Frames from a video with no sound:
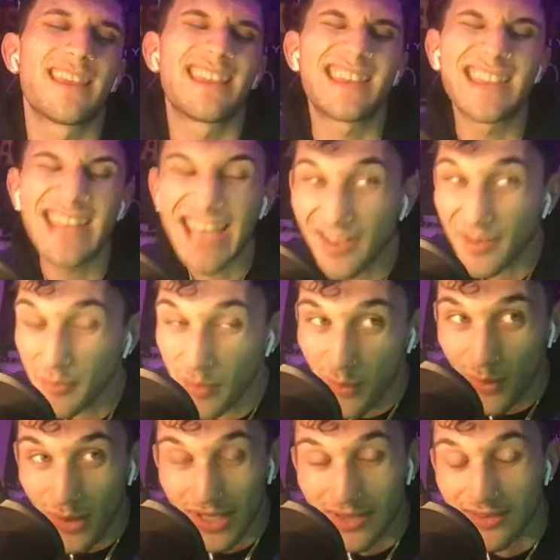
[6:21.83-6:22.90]
6
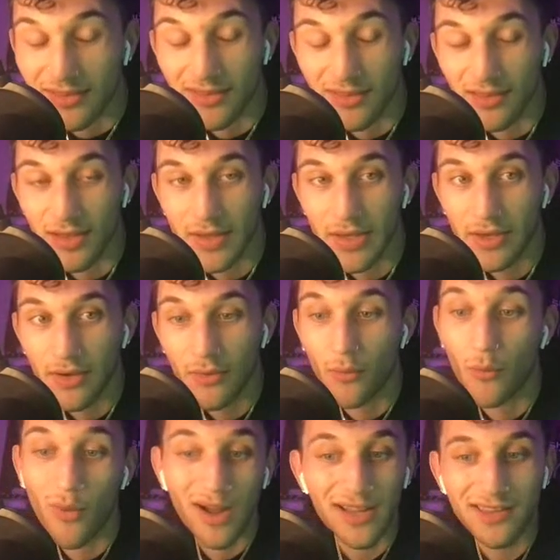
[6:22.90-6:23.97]
points.
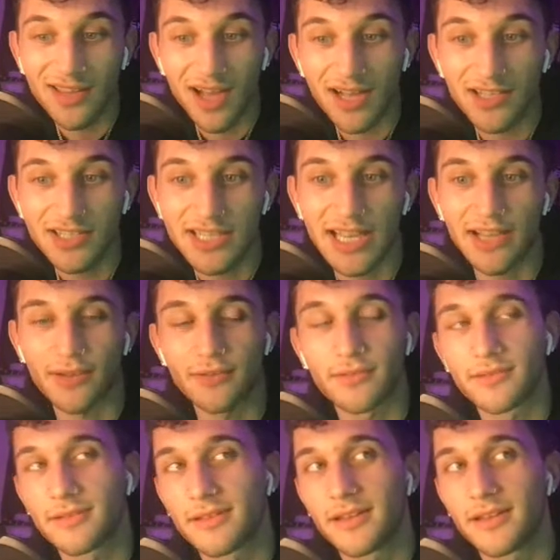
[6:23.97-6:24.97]
1 touchdown.